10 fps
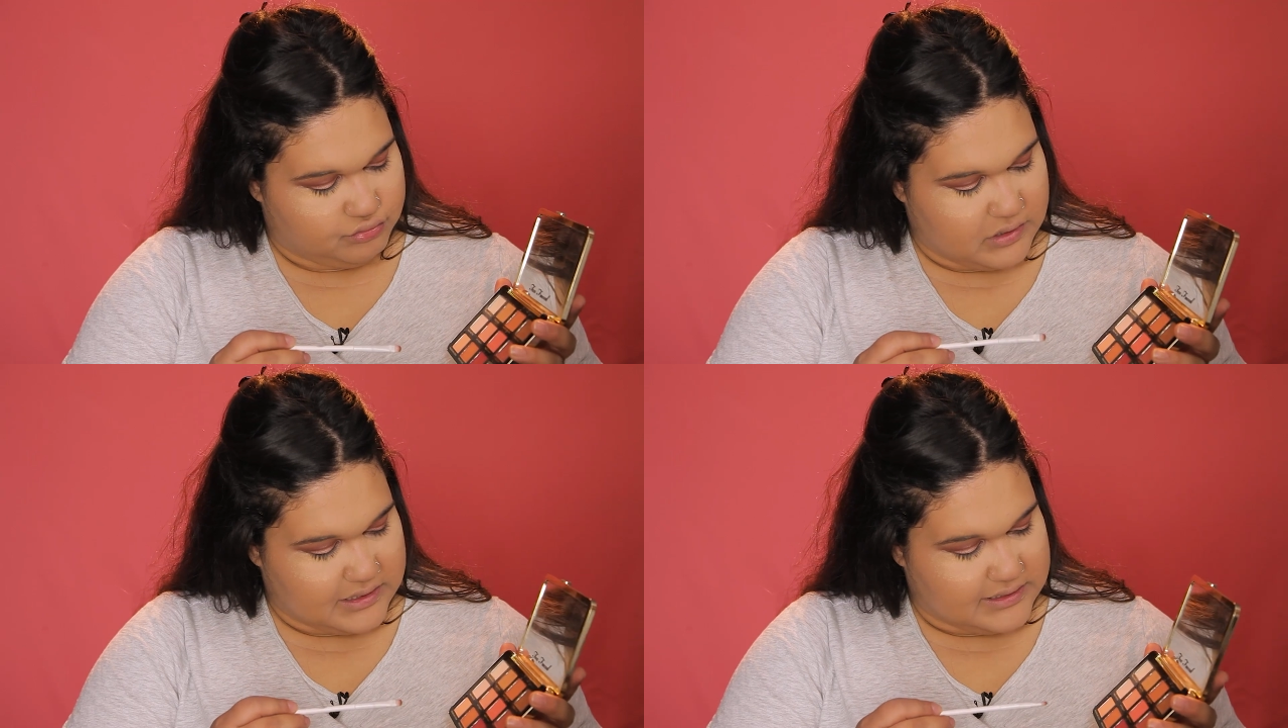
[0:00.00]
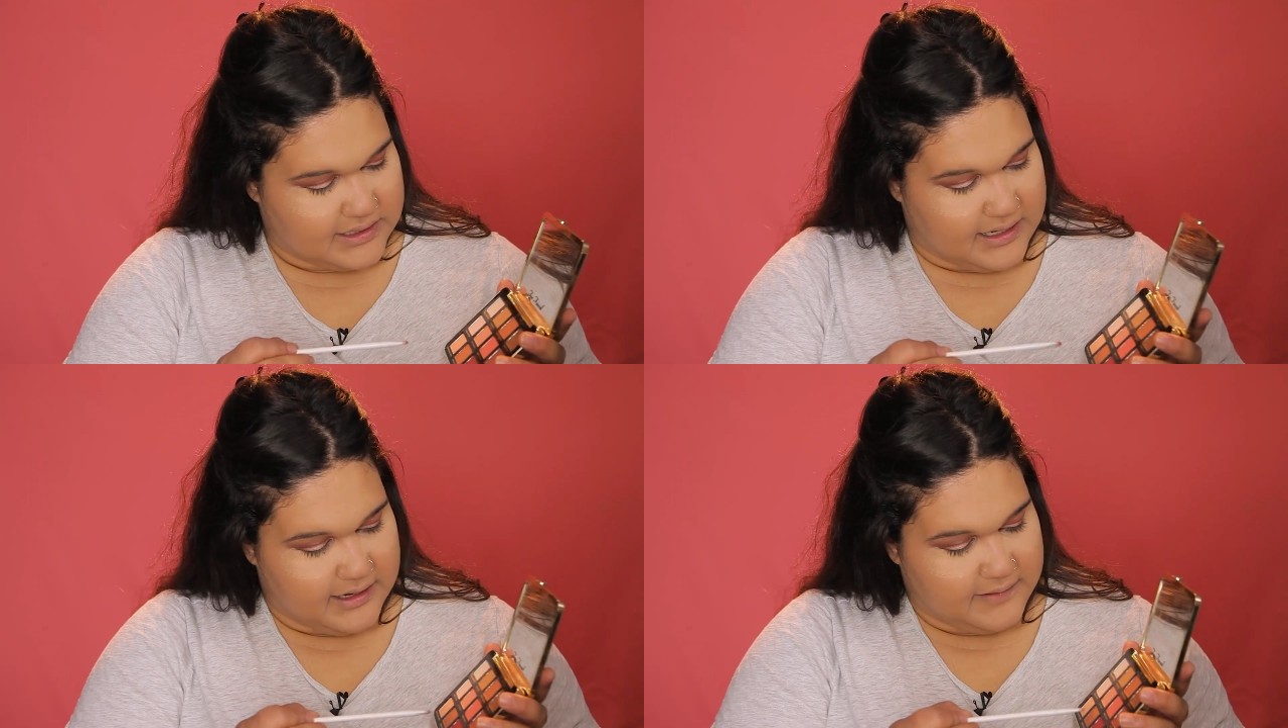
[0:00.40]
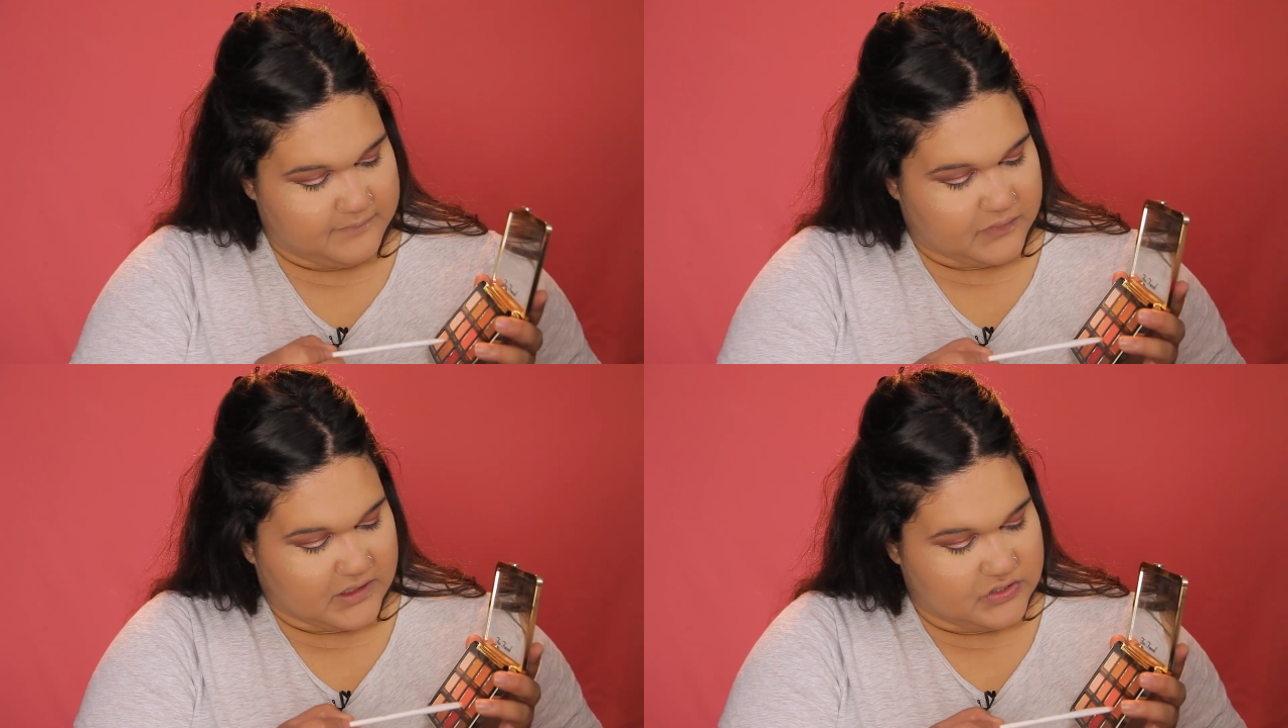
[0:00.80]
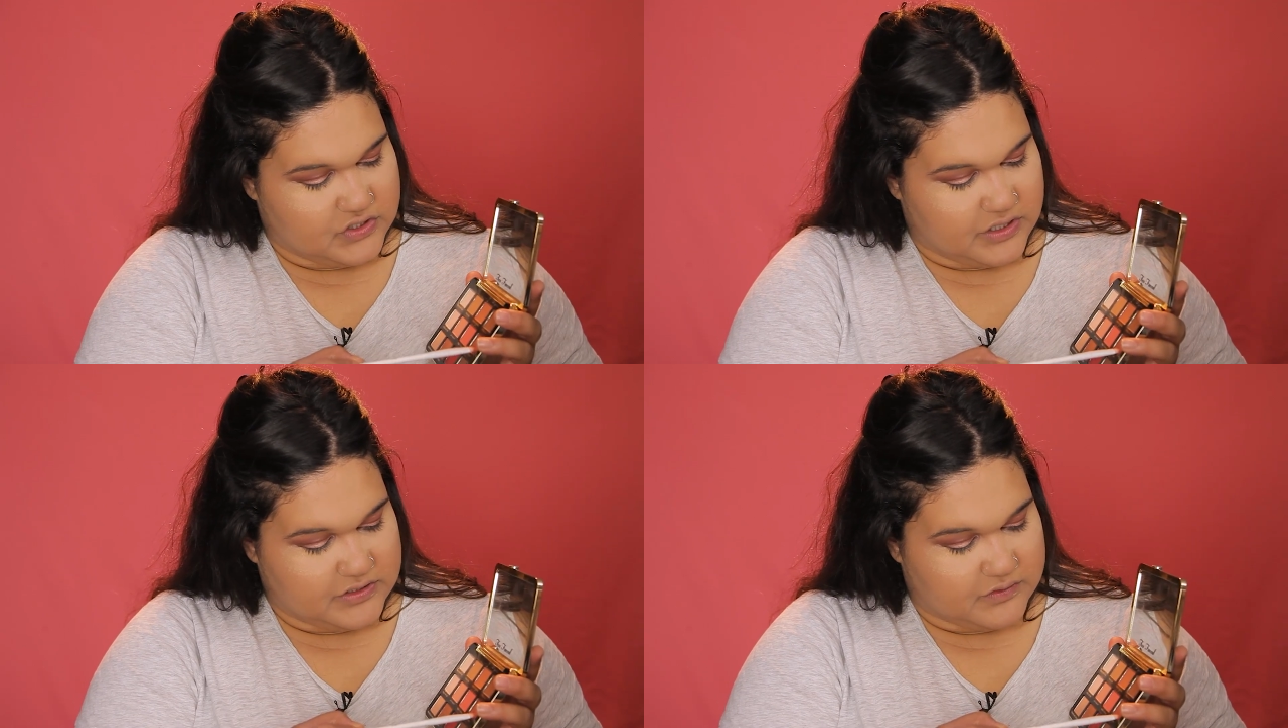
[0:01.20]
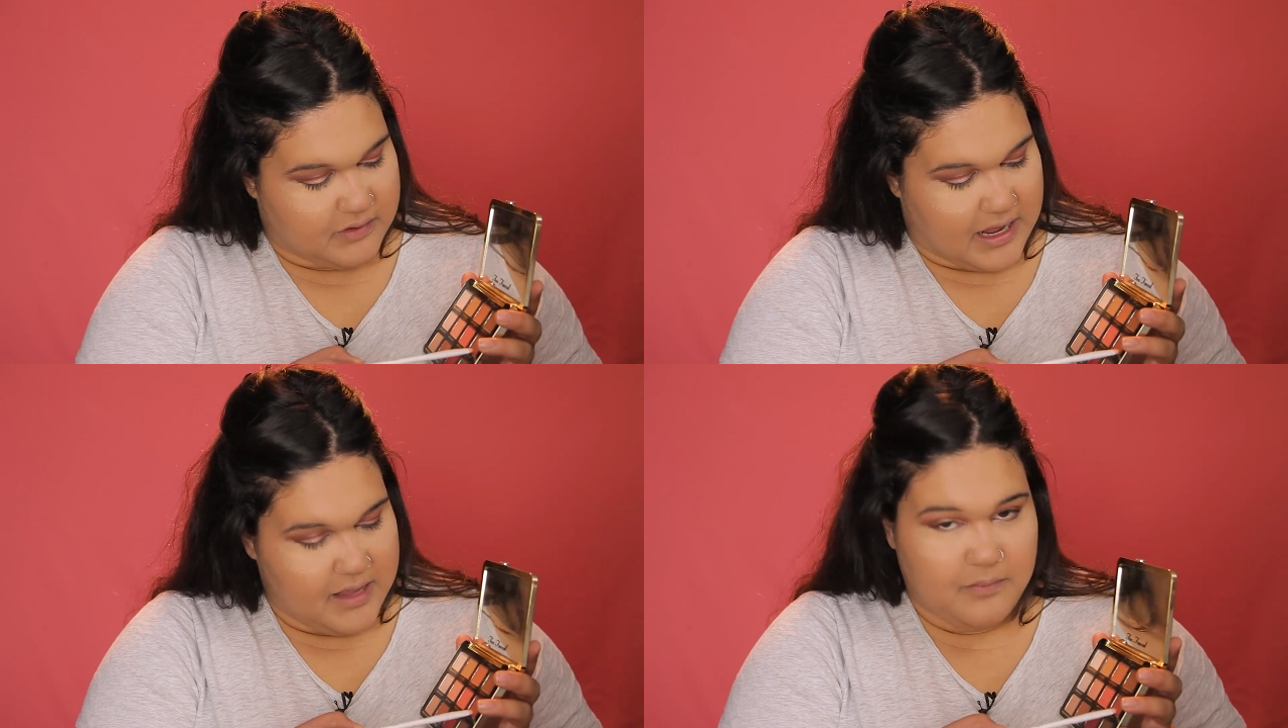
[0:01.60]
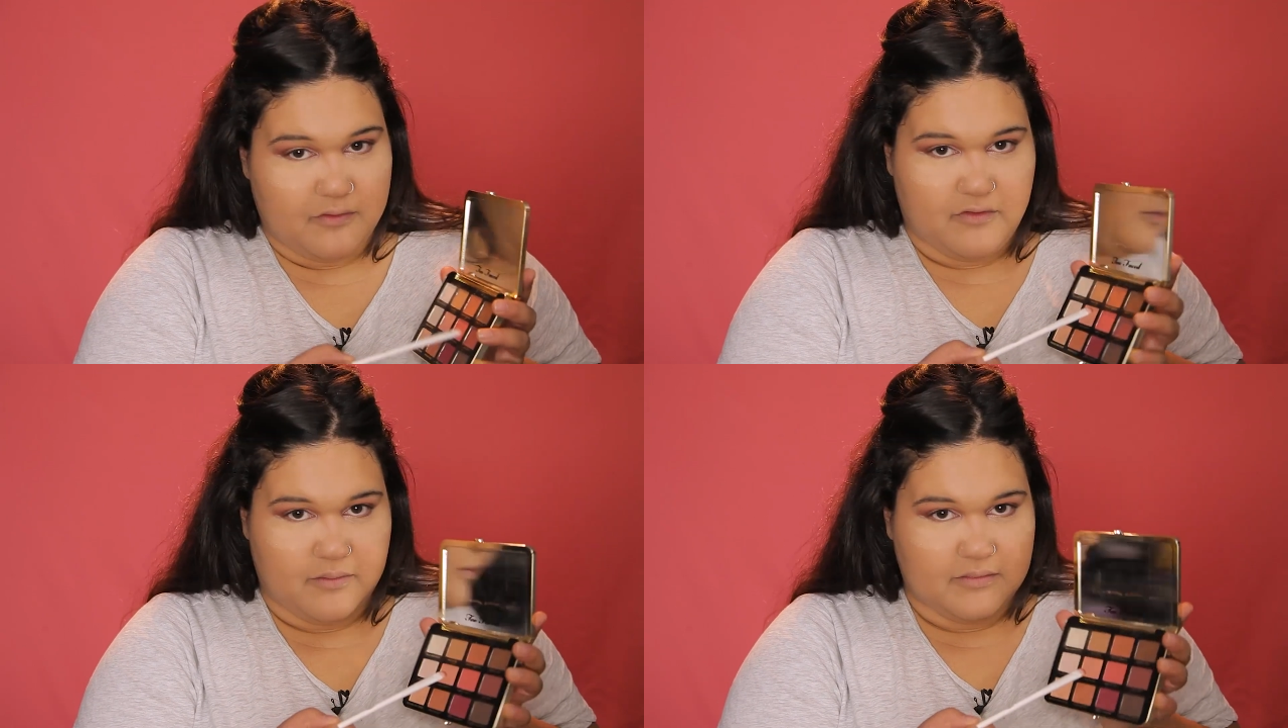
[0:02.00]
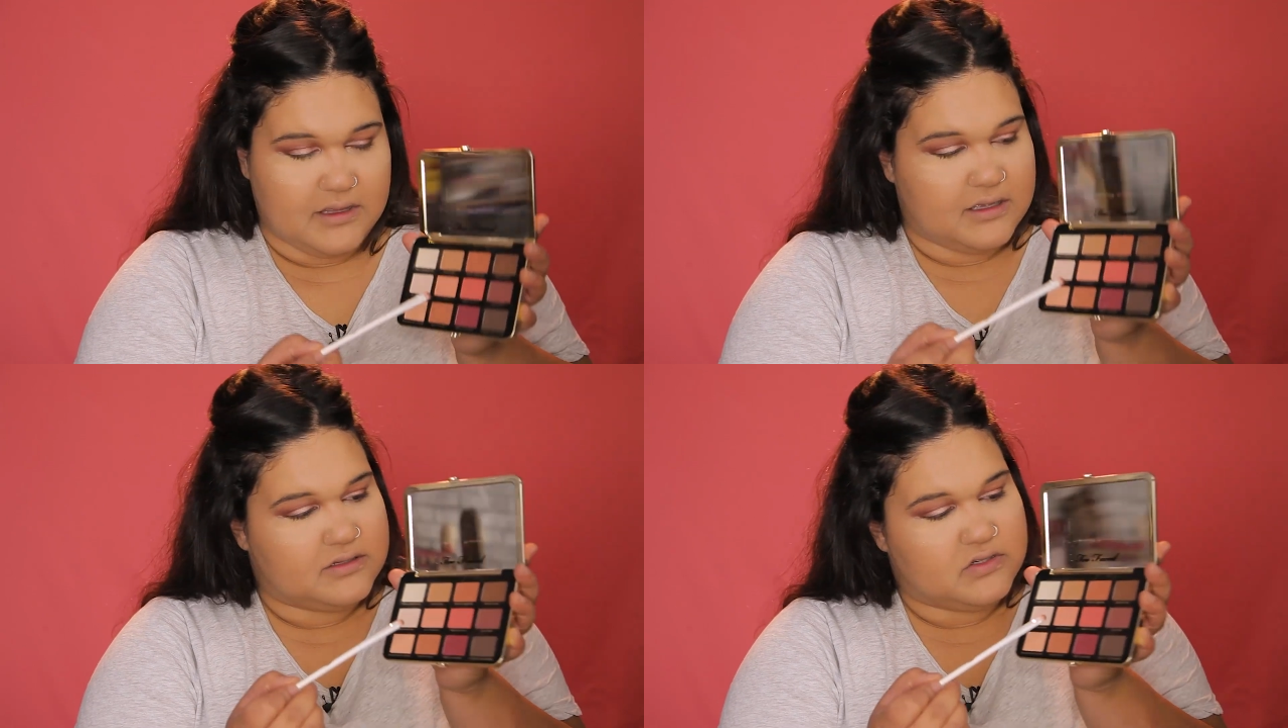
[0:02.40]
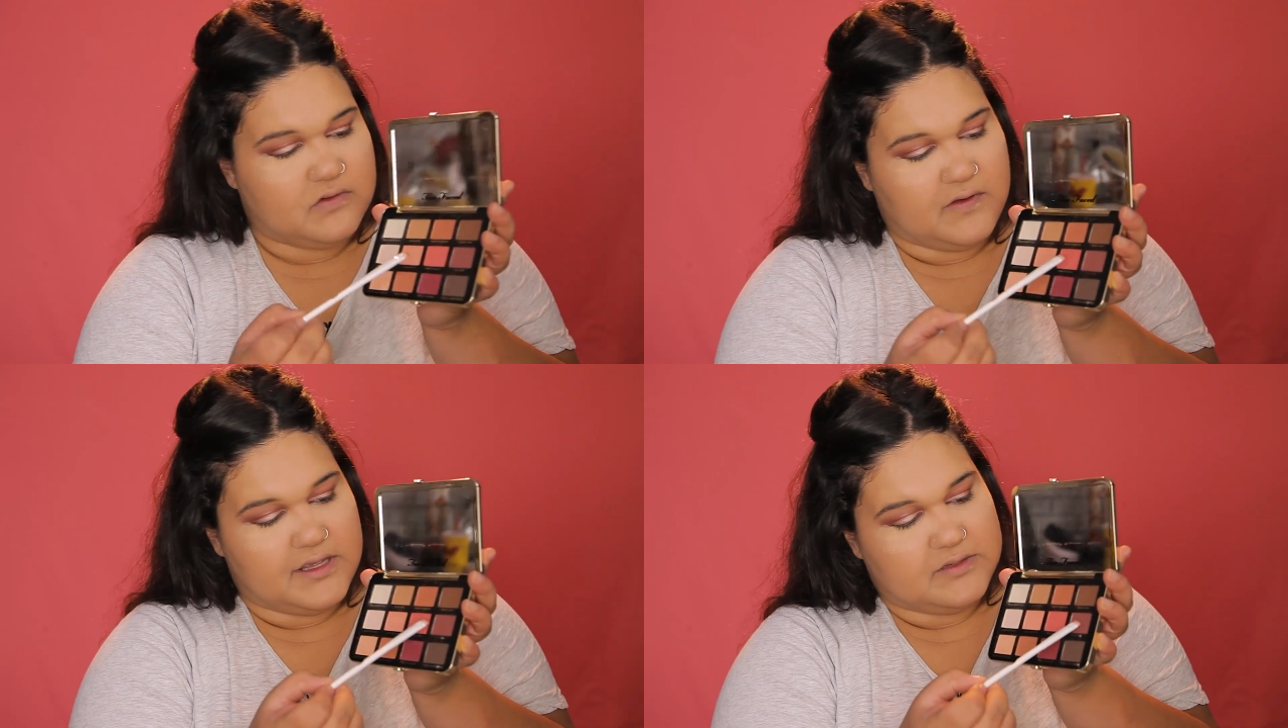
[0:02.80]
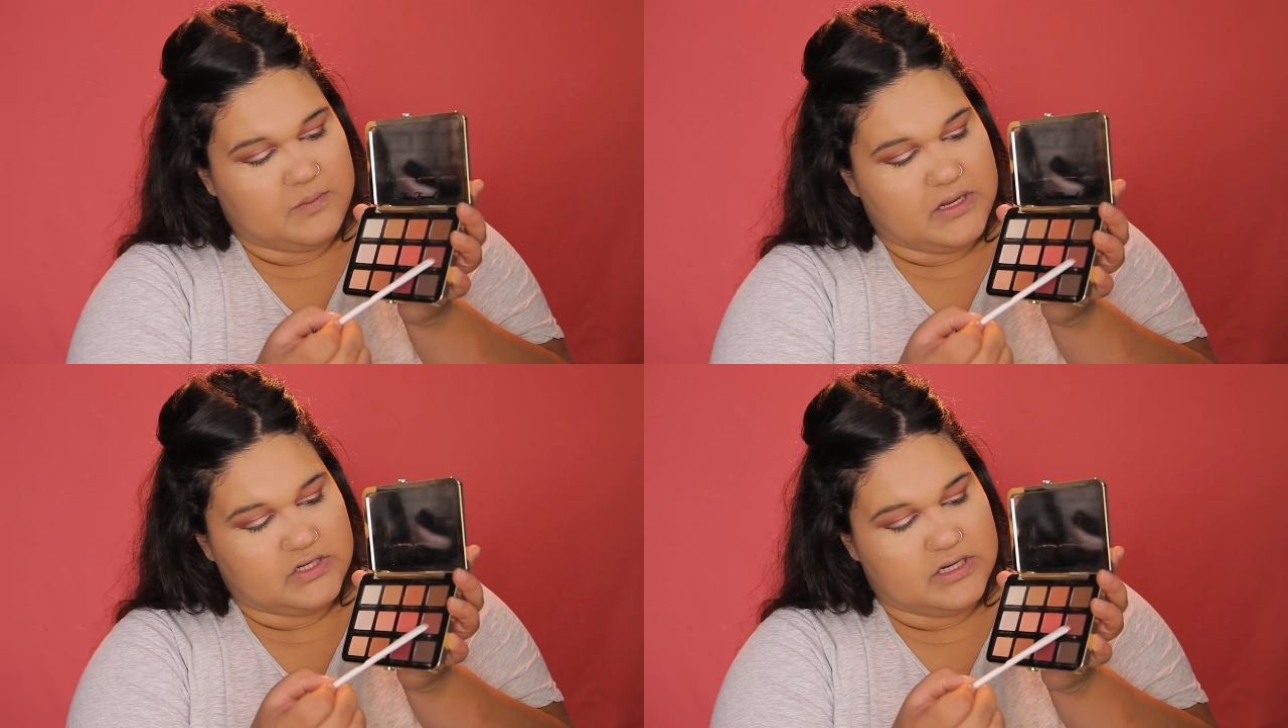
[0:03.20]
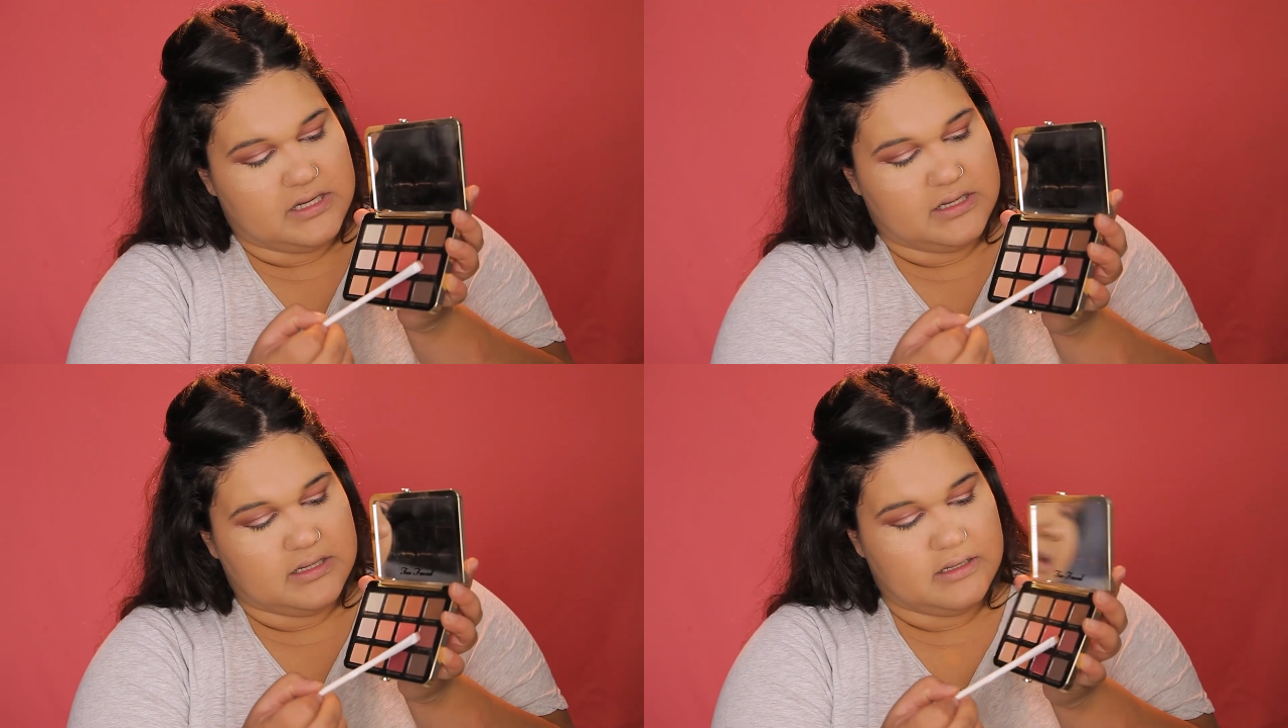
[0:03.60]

let's see, Just Ripe from the Too Faced Peachy